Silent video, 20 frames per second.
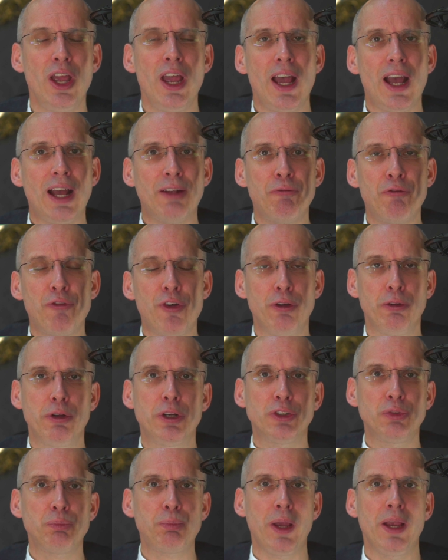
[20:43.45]
and
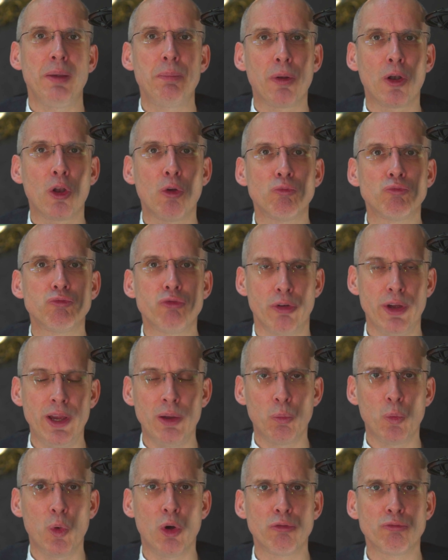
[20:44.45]
focus people on
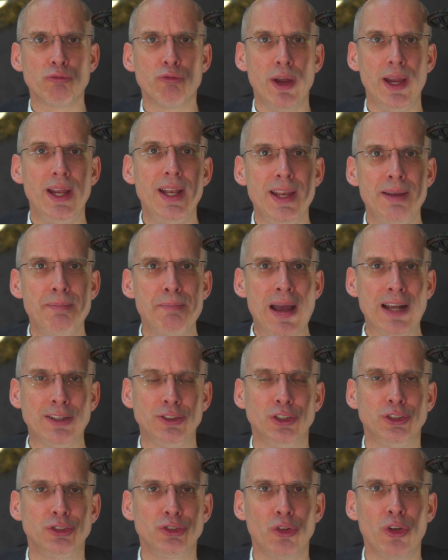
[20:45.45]
what really
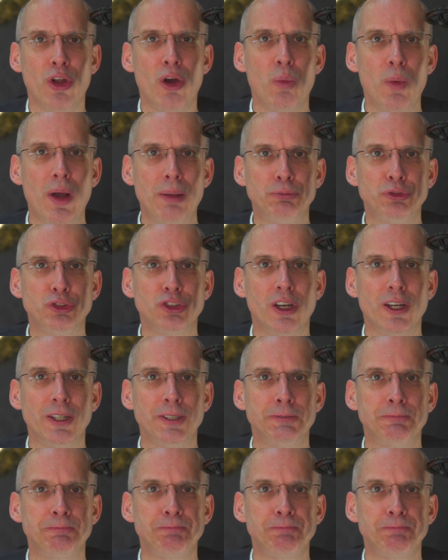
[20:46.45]
matters on our website.